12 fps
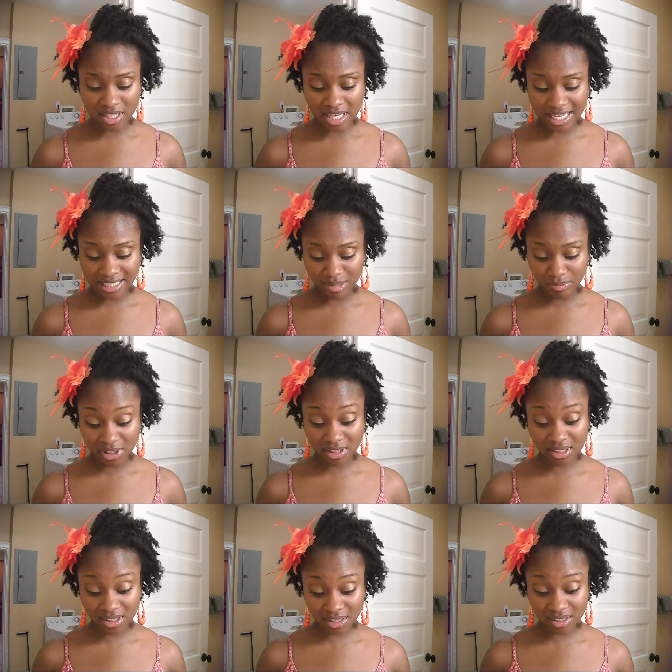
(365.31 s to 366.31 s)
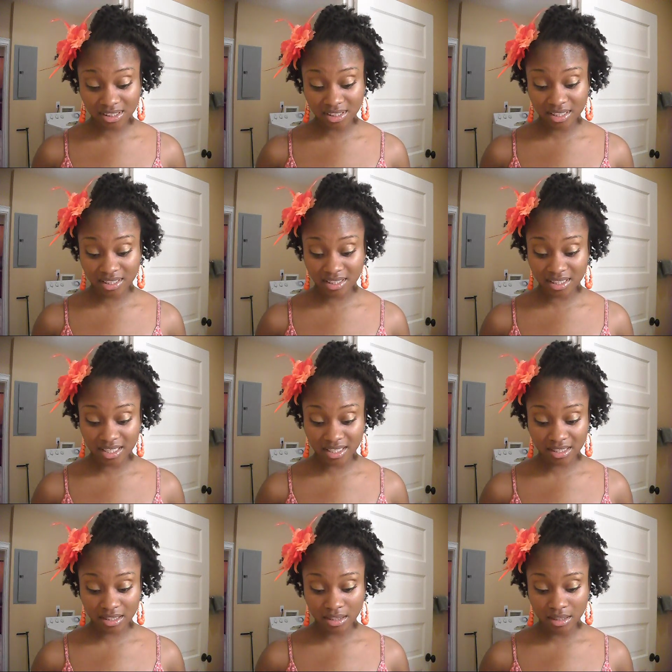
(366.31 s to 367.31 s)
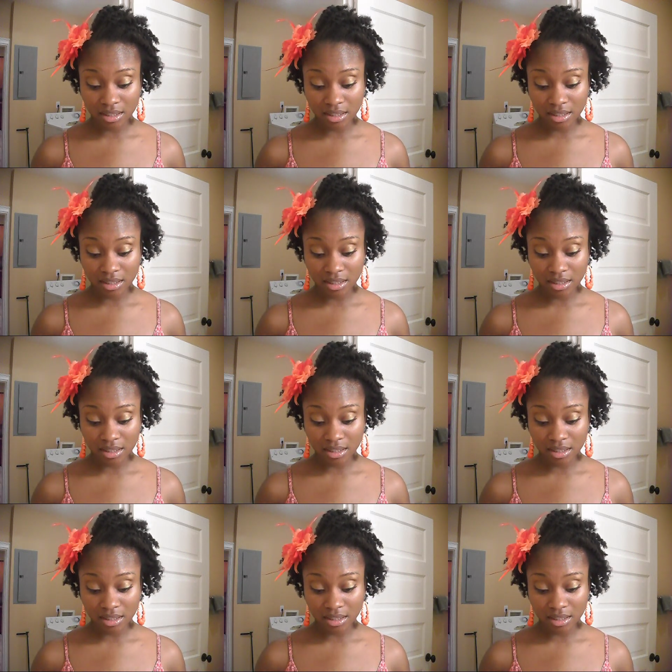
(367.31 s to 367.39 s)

that, but this is saying that